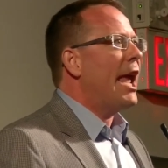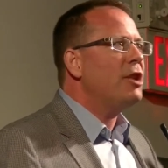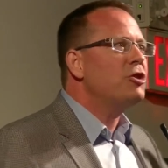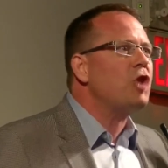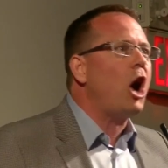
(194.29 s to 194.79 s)

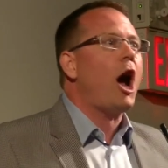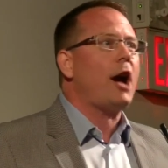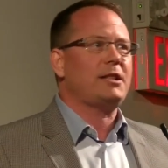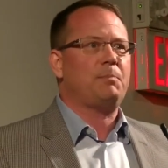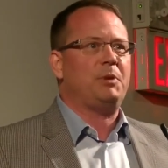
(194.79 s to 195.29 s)
and
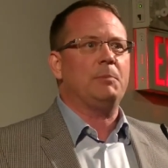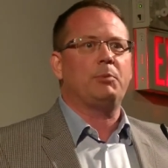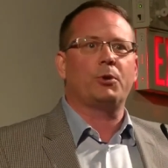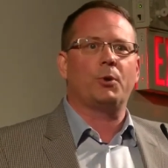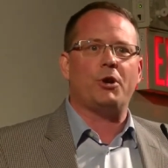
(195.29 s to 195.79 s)
talk to
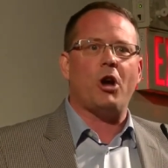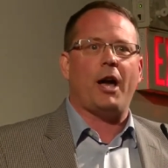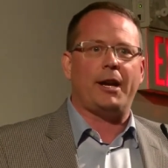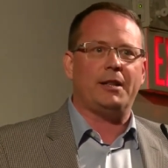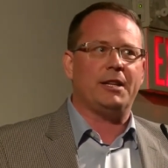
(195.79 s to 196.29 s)
people who are
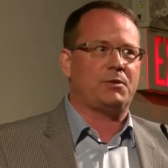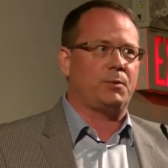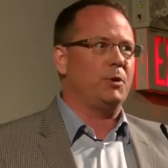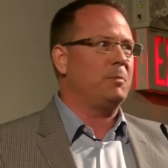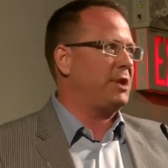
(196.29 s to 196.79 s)
not in this
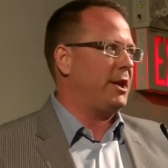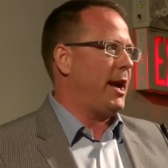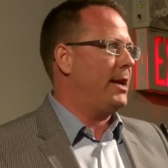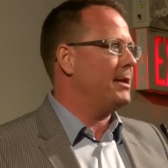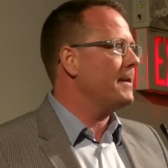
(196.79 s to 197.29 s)
room
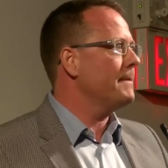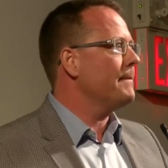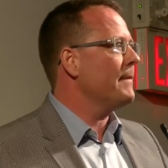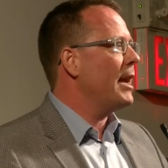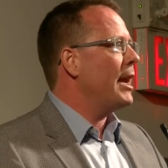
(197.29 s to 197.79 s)
tonight.
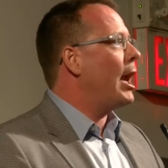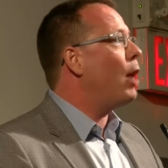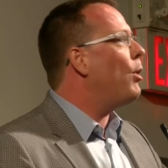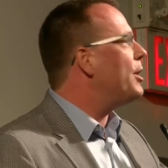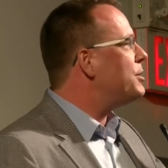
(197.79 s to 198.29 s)

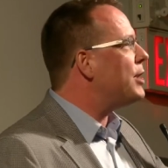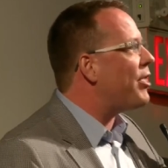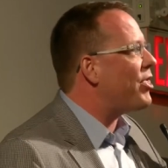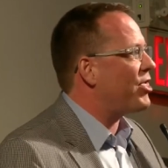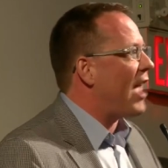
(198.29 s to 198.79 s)
And I want you
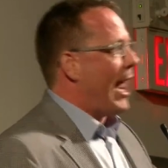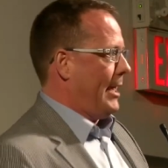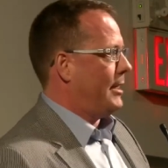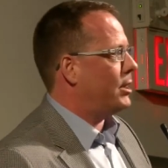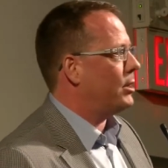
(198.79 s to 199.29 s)
to
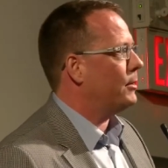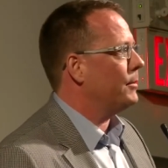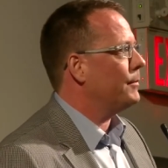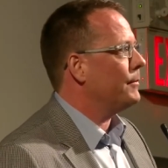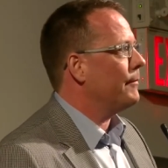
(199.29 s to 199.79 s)
thank
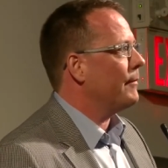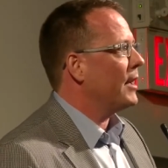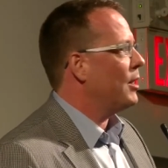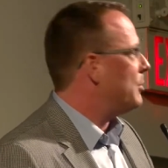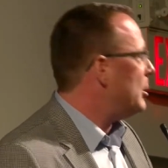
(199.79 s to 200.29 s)

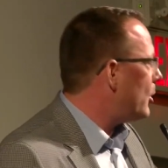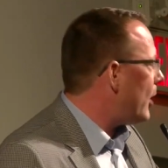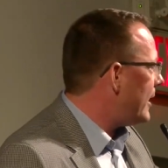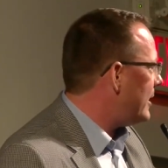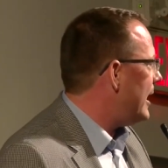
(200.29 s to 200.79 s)

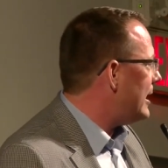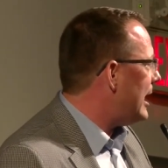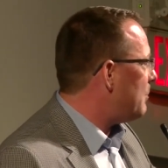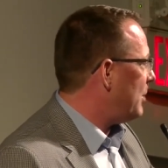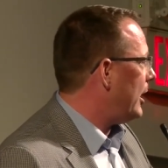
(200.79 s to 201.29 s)
people like the
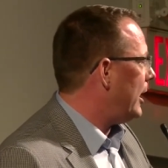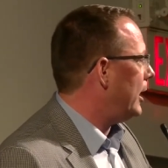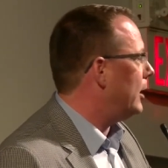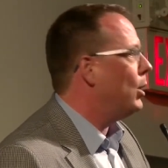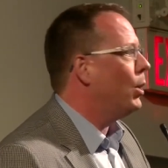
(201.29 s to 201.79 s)

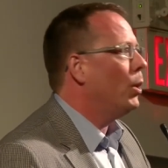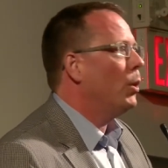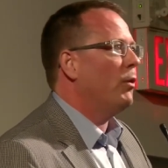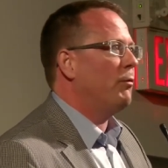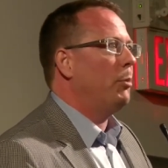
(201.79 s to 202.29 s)
NDP
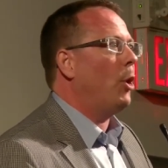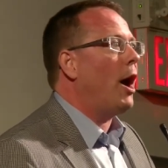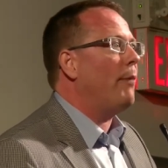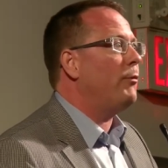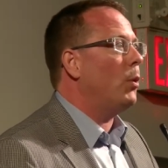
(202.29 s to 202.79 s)
who have
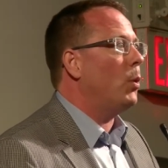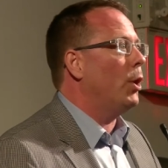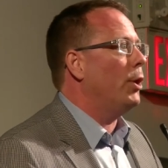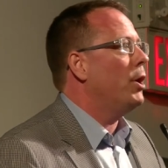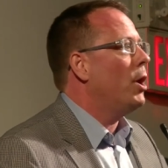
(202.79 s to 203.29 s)
brought
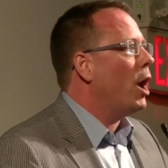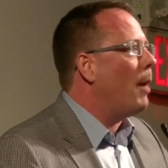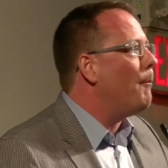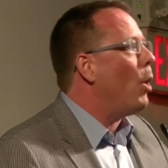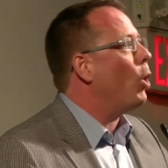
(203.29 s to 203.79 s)

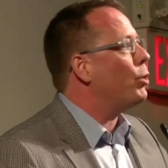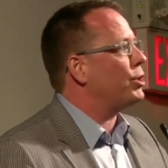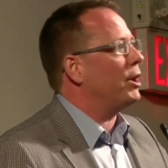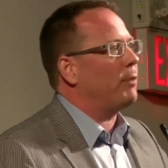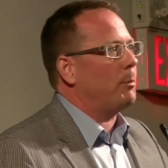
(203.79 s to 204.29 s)
forward a
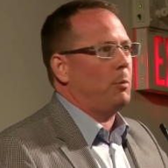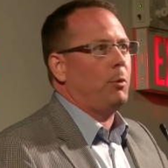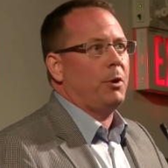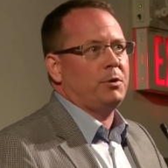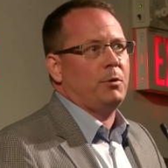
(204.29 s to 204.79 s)
motion for
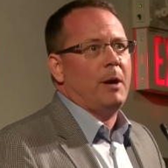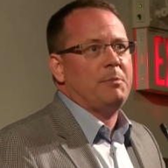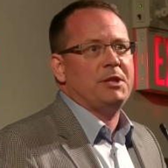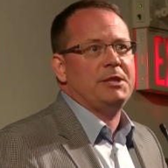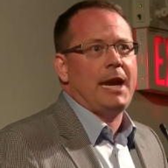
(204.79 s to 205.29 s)
proportional
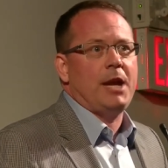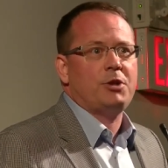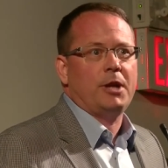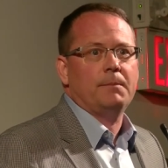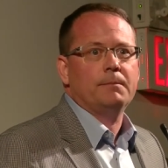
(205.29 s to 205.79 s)

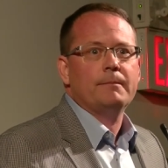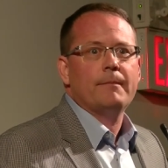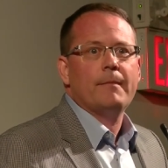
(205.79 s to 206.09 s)
representation.